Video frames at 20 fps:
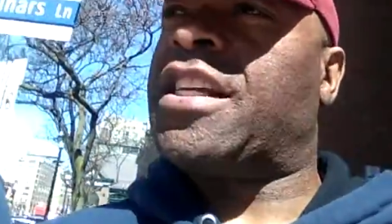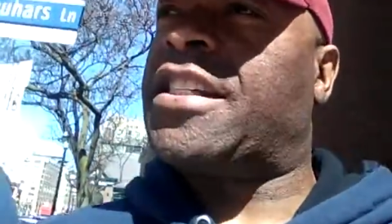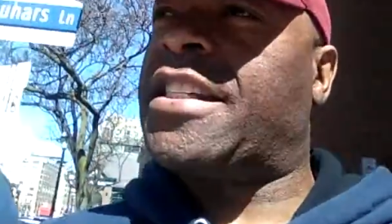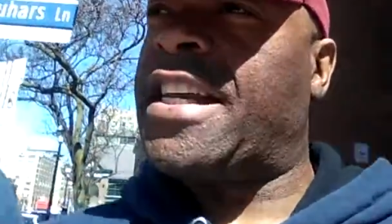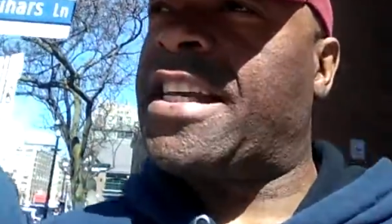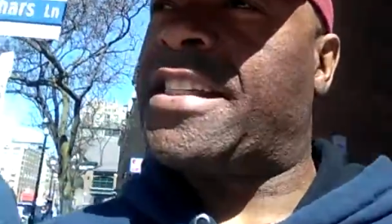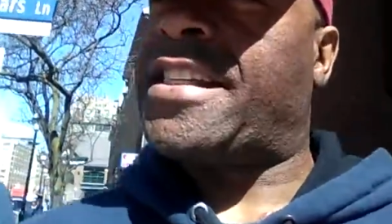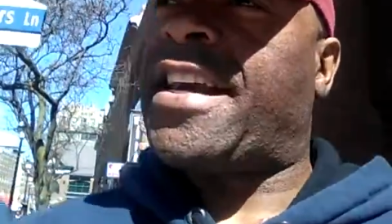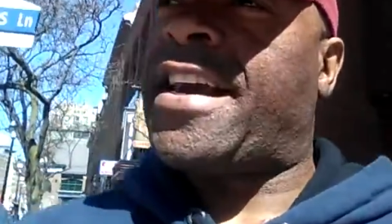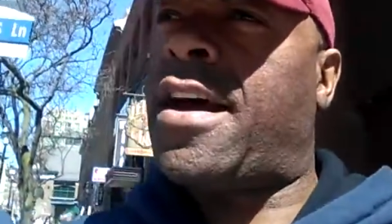is
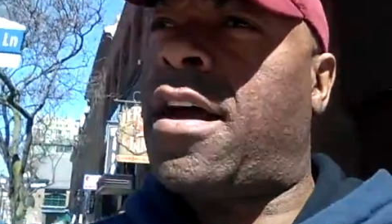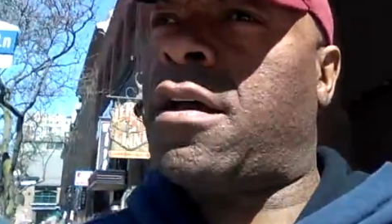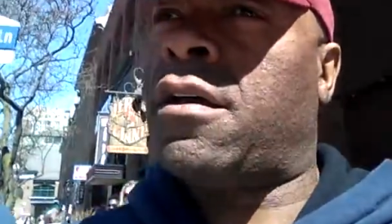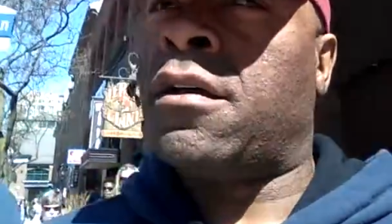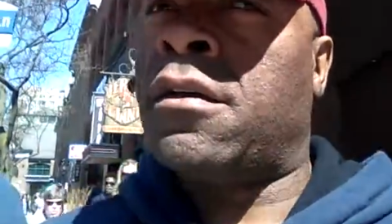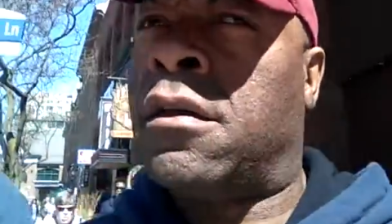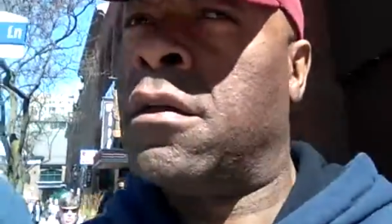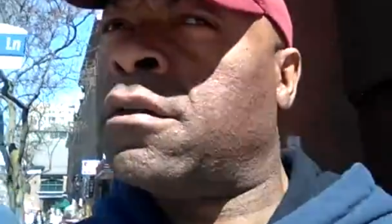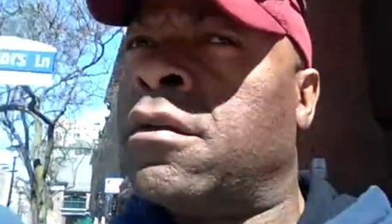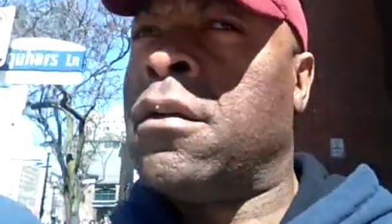this here?
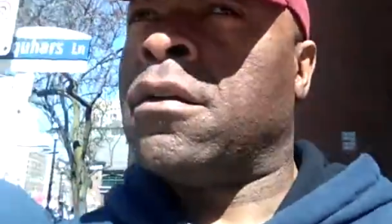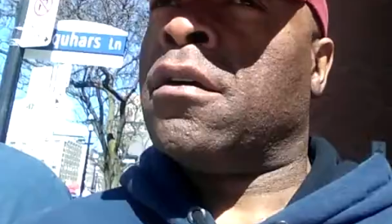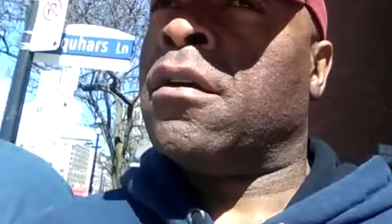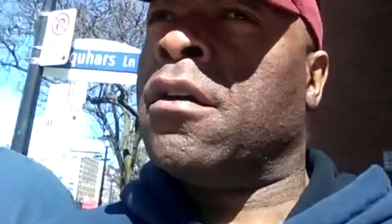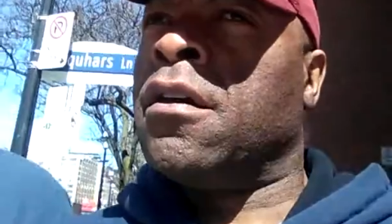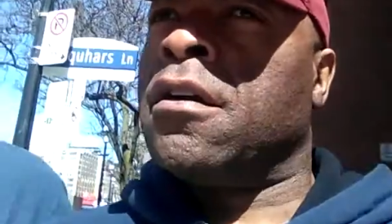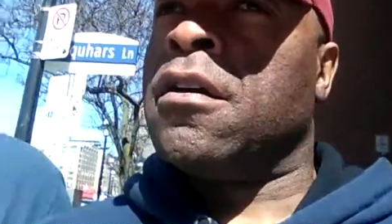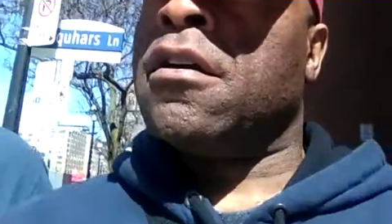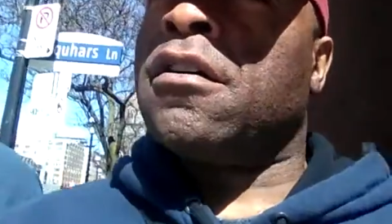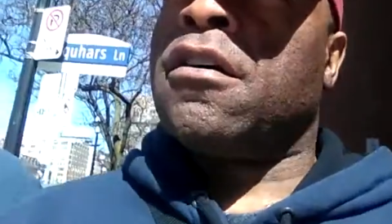
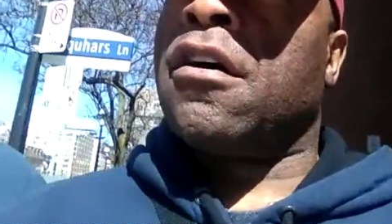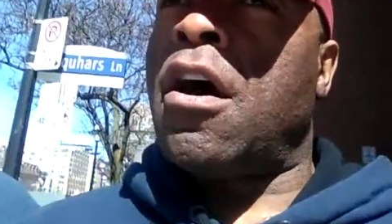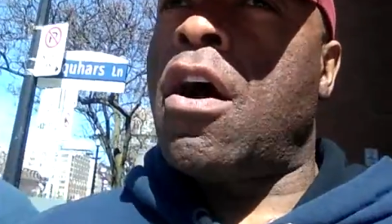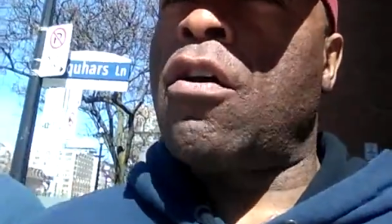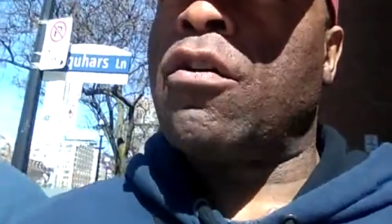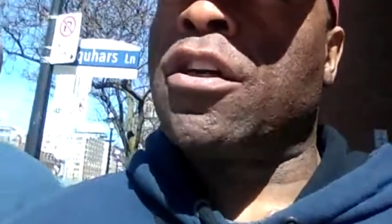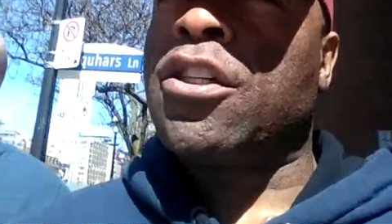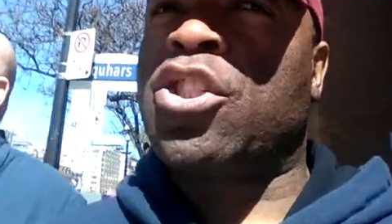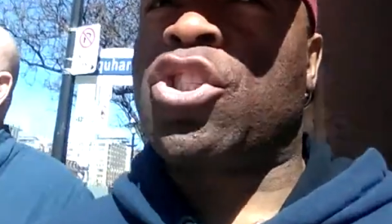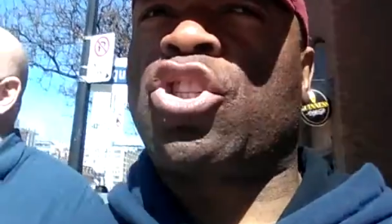
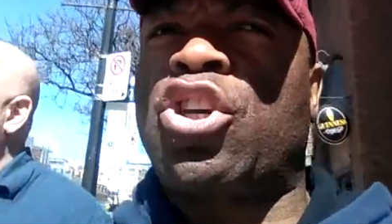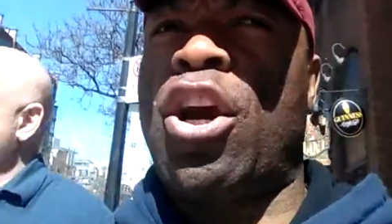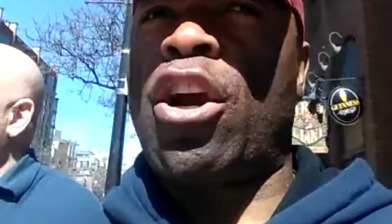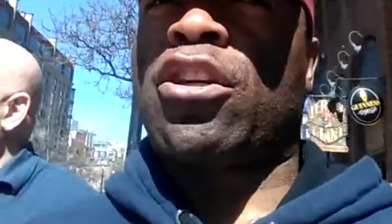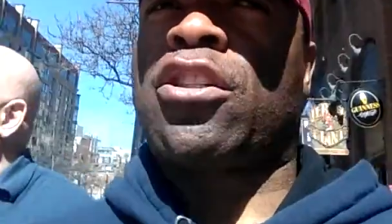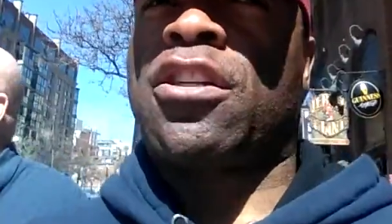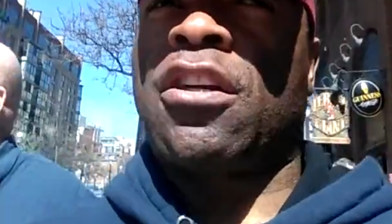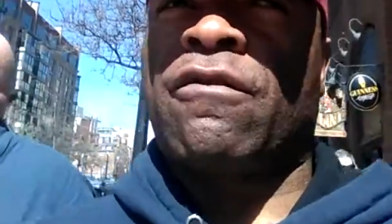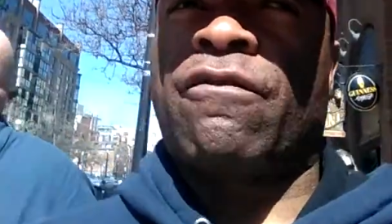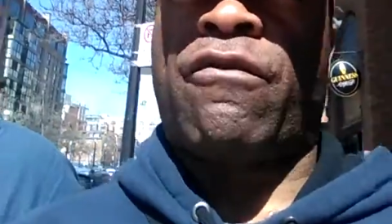Oh, it's
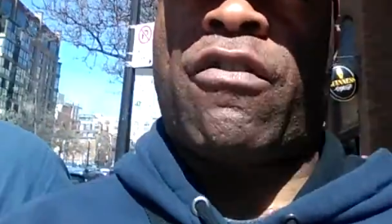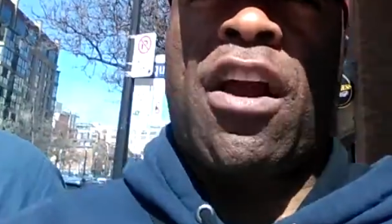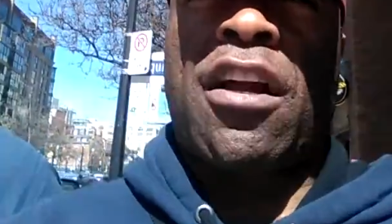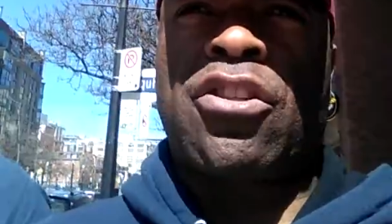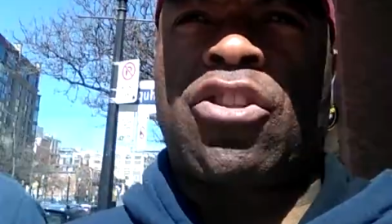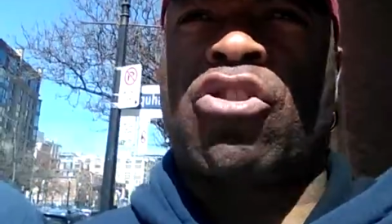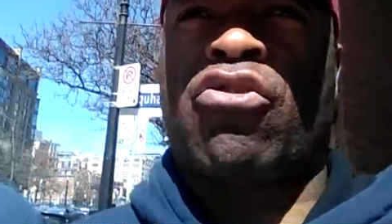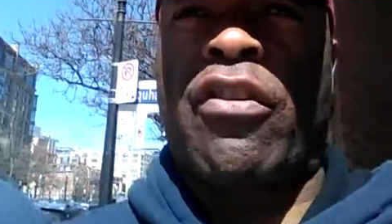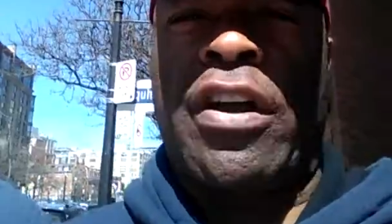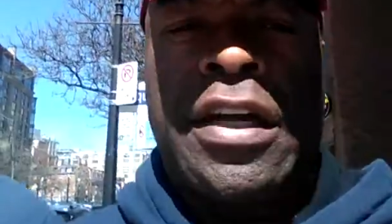Church and
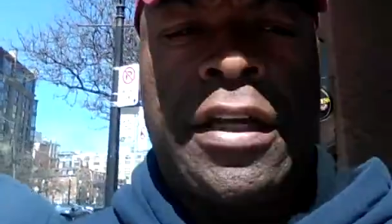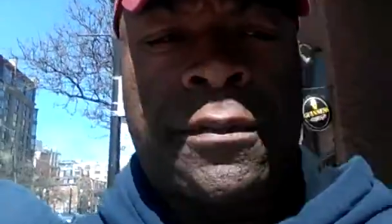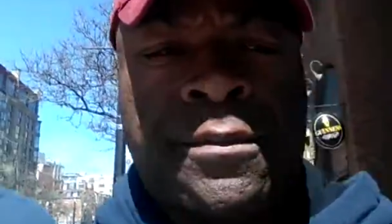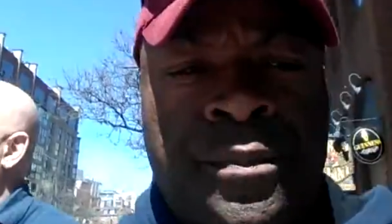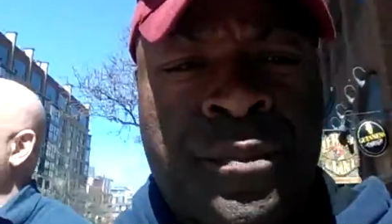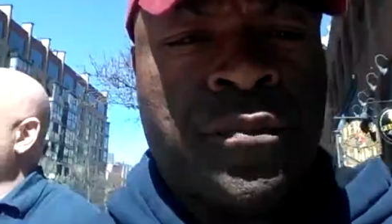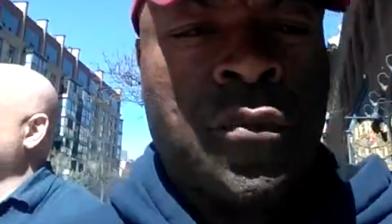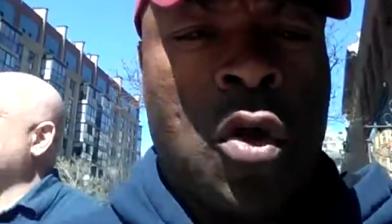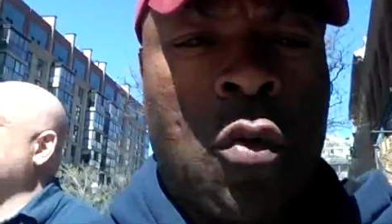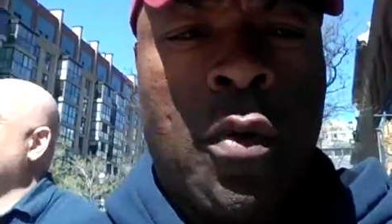Front Street.
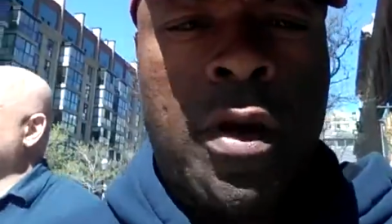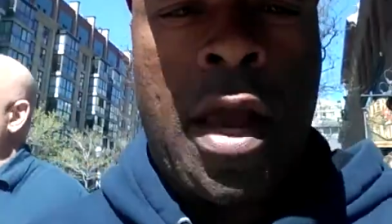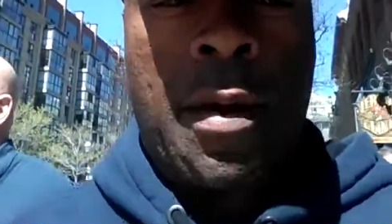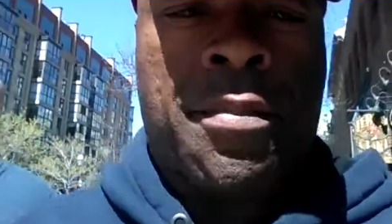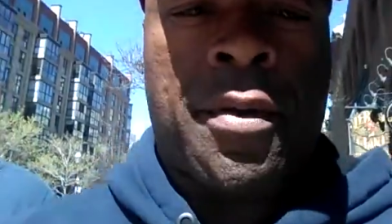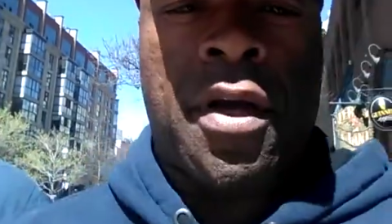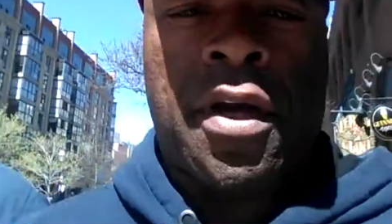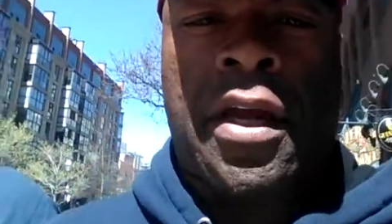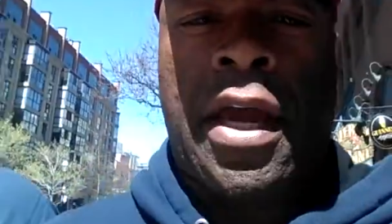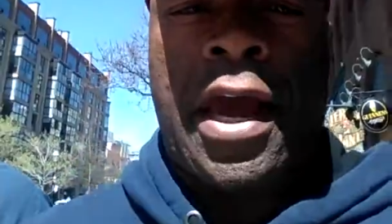We
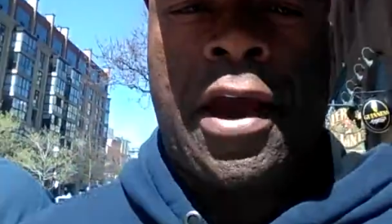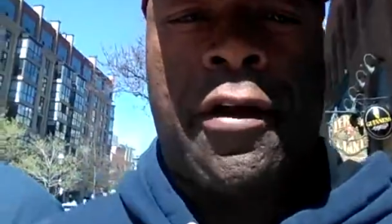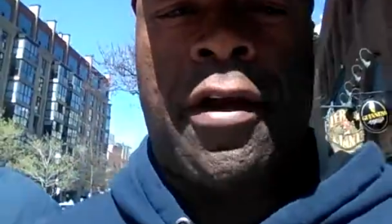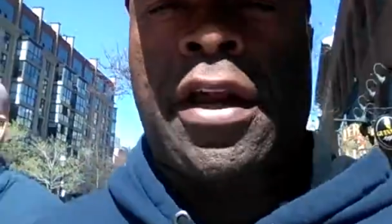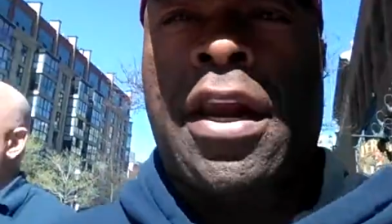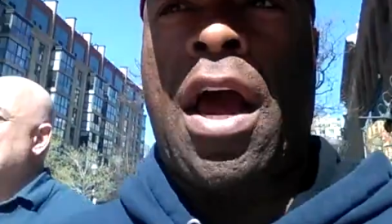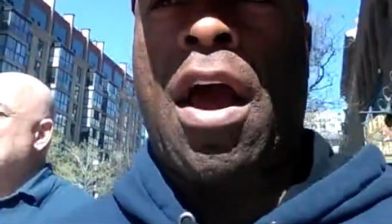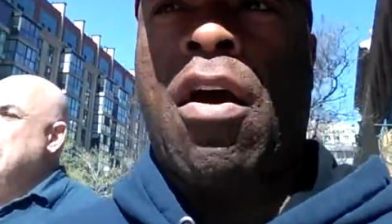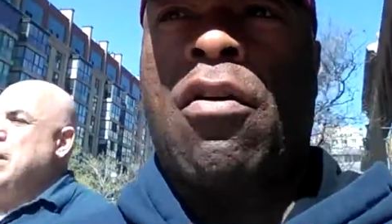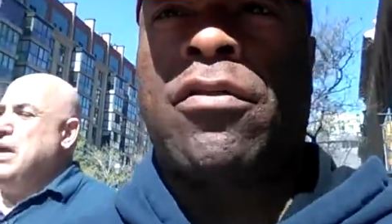up here
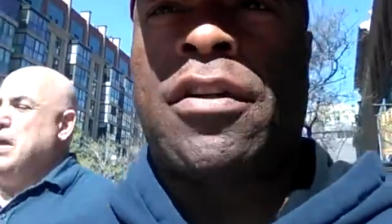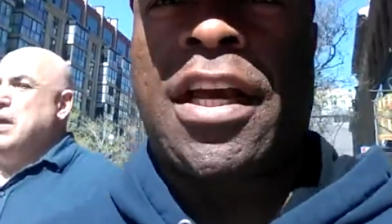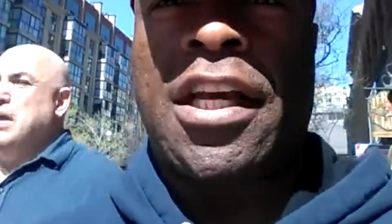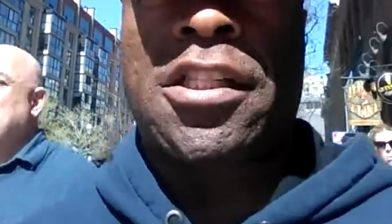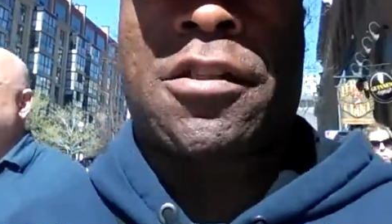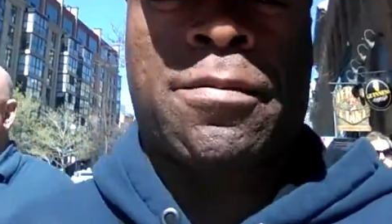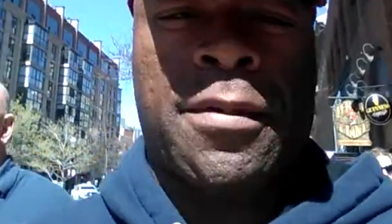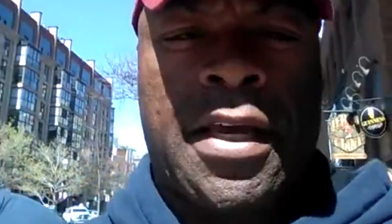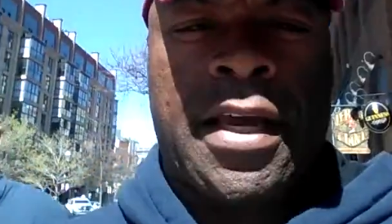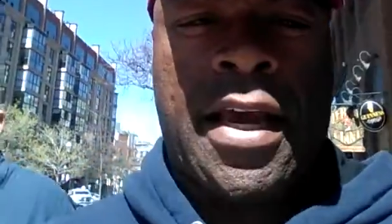carrying on.
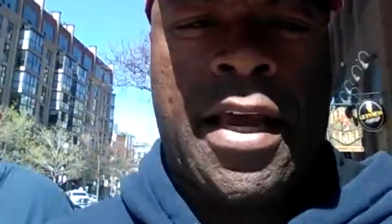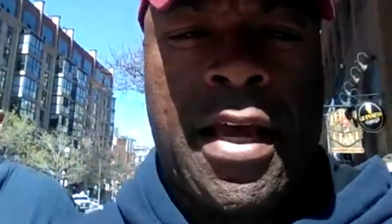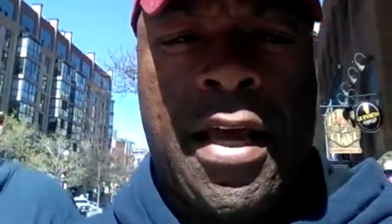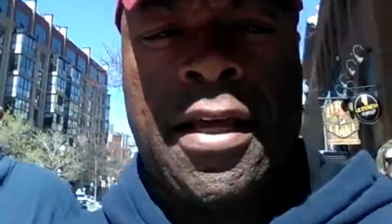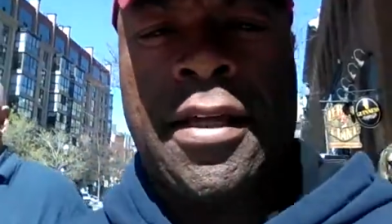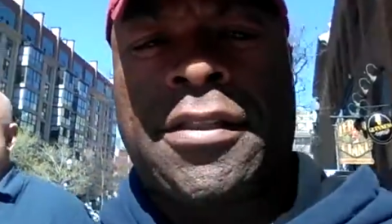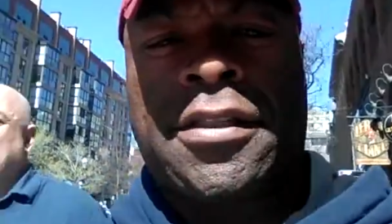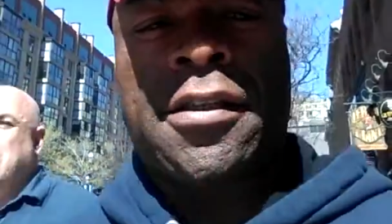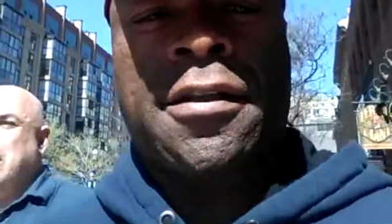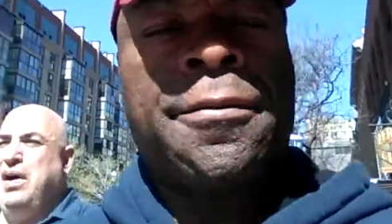Yes, we
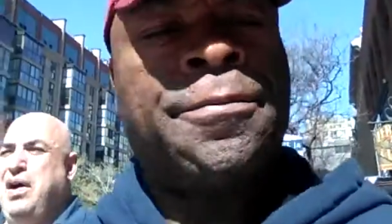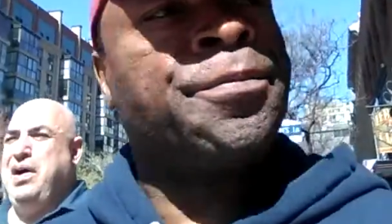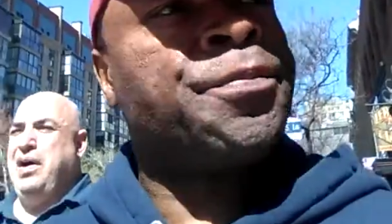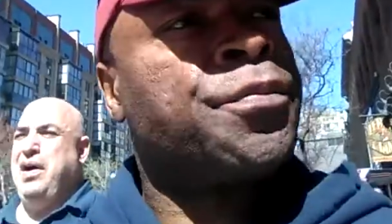is.